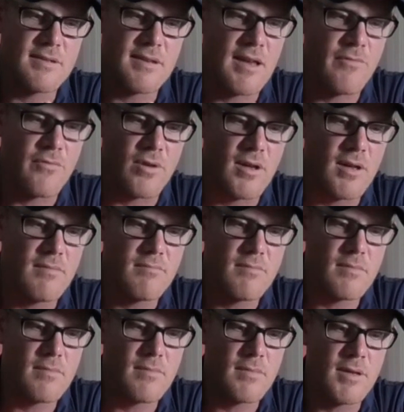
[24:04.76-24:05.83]
every
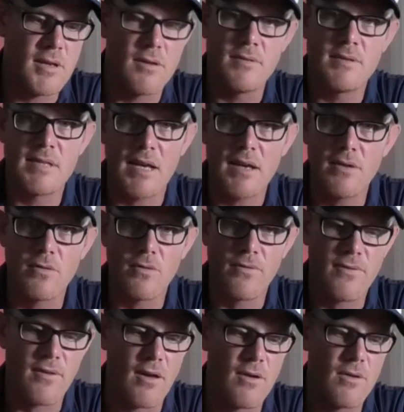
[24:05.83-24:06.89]
second or
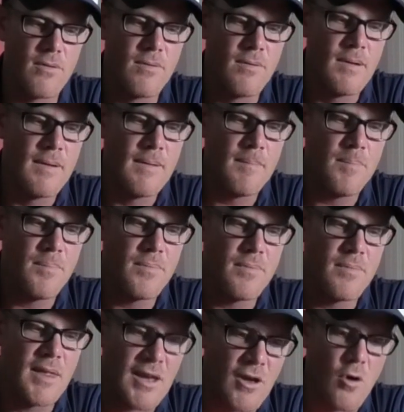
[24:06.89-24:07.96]
so.
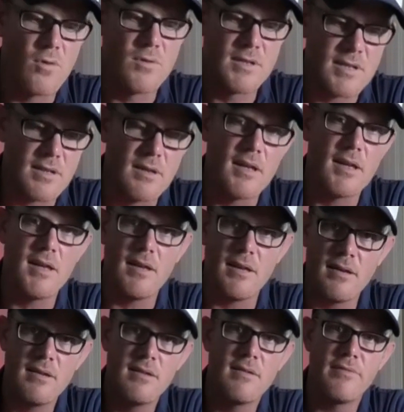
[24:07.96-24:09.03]
They're constantly
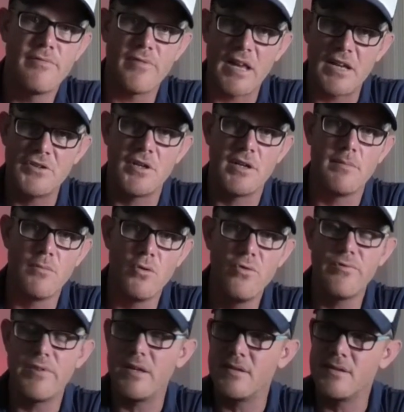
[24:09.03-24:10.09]
flashing and
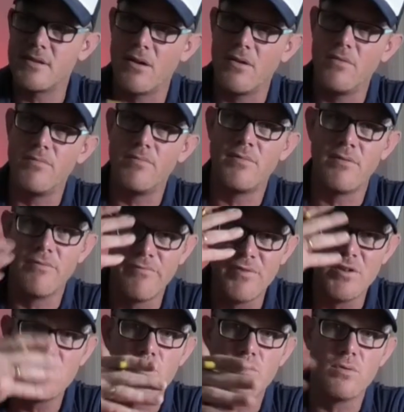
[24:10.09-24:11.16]
moving, so the
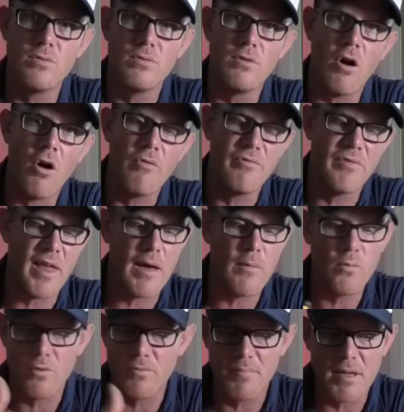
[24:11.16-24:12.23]
visual of that
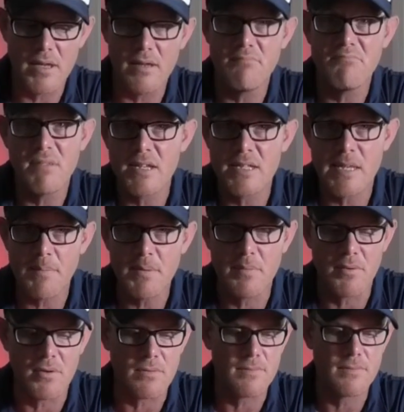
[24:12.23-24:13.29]
would be
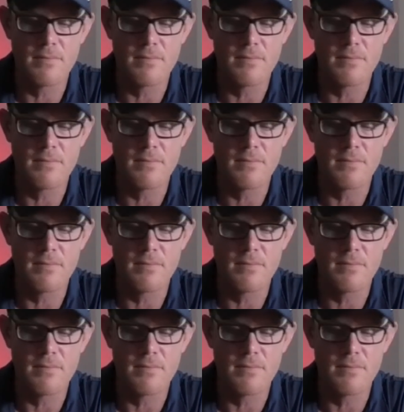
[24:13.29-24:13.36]
acceptable.